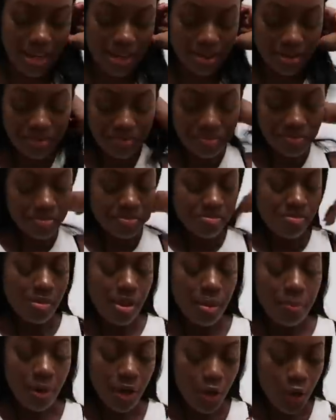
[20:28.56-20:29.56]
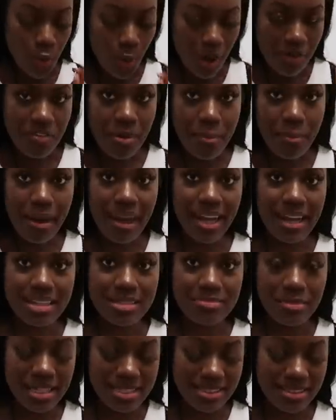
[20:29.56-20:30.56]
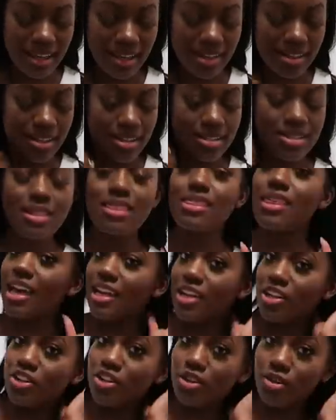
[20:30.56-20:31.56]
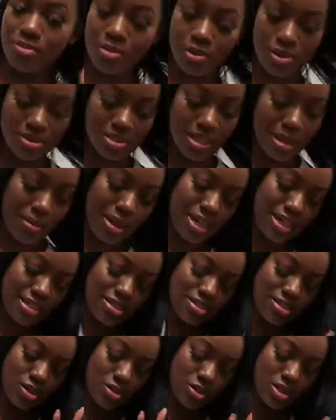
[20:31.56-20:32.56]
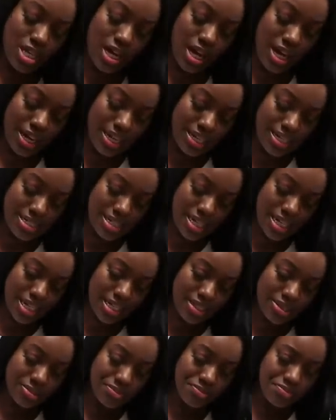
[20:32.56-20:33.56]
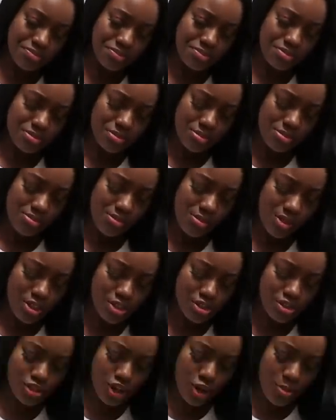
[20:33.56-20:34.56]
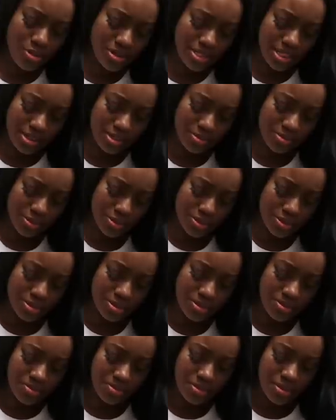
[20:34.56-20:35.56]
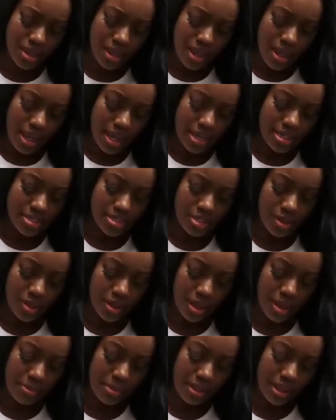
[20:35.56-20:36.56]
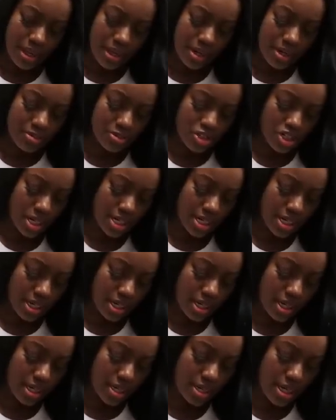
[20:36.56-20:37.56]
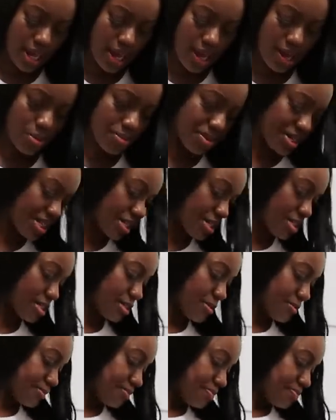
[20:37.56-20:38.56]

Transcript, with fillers: now. But whoever made my salad, thank you, because they made it so tidy, so presentable, and so yummy. And I'm trying to eat now because